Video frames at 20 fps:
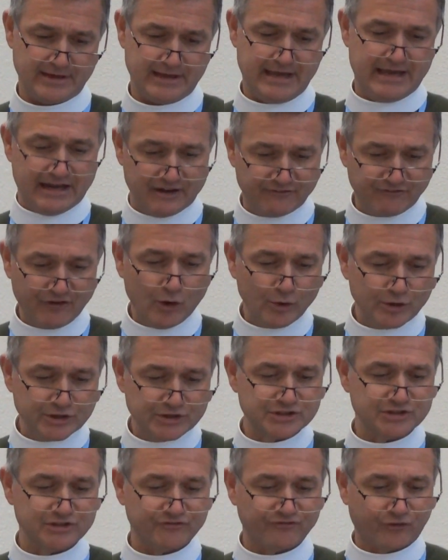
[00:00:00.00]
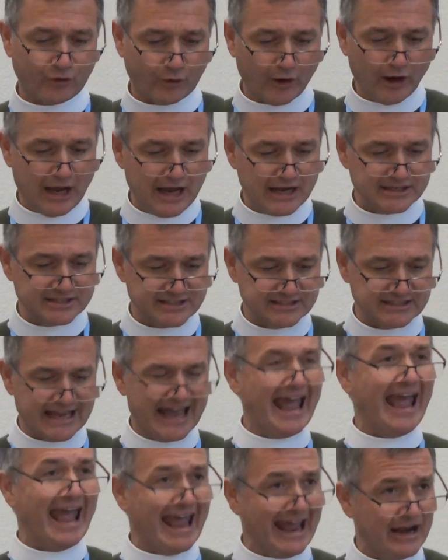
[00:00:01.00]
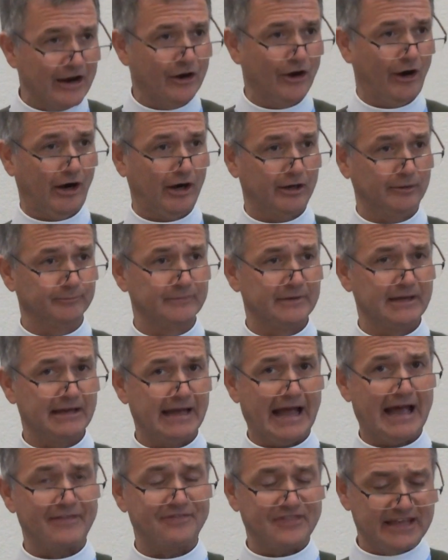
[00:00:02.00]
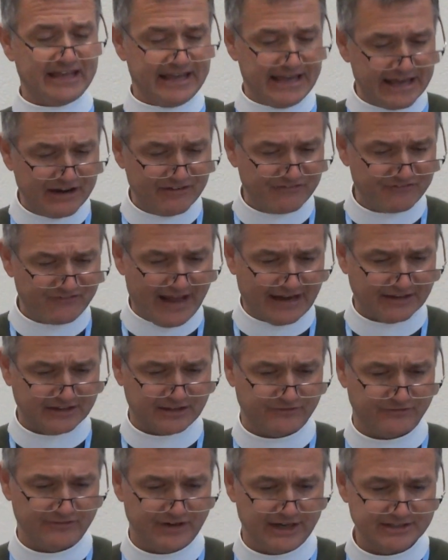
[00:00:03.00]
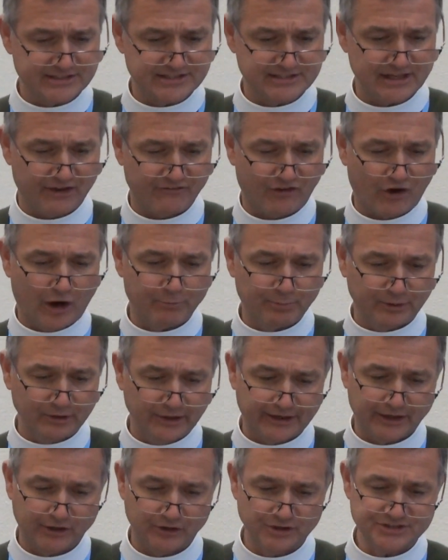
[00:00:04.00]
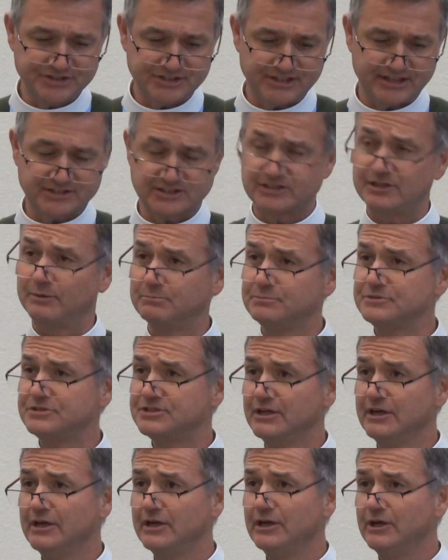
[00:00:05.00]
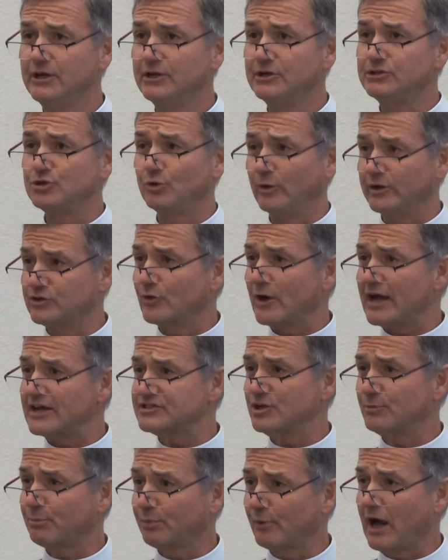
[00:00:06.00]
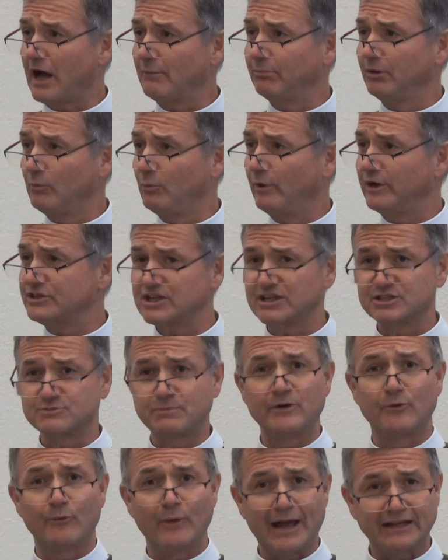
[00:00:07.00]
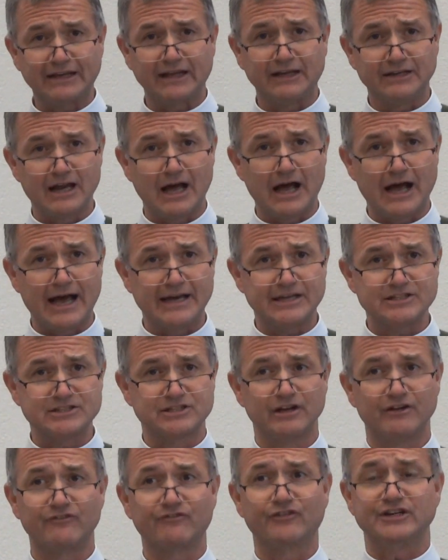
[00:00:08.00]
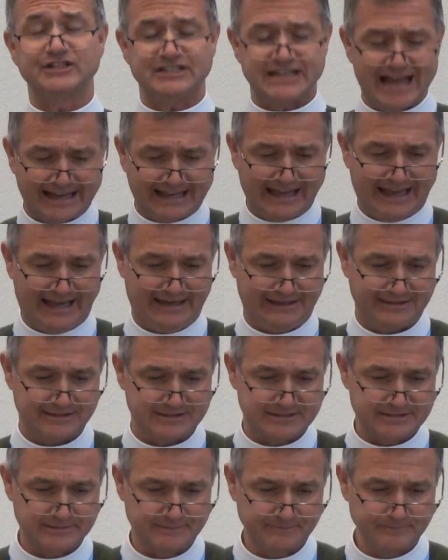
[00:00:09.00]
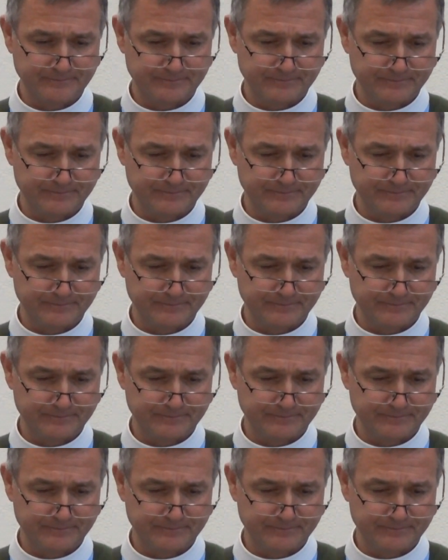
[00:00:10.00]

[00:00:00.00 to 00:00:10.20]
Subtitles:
It evokes for us anger at the ineffectiveness of our political systems to address a problem which has been recognized for decades.